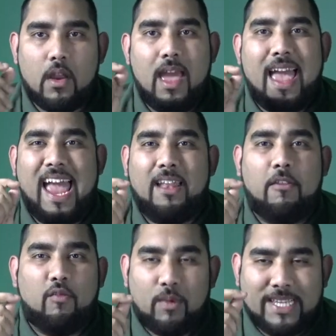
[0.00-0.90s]
And the
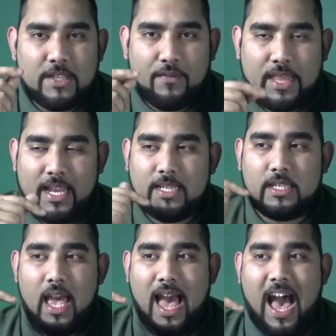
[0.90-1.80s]
reason for that is
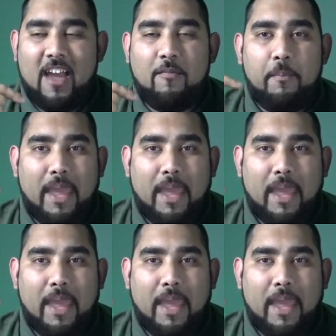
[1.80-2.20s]
I've made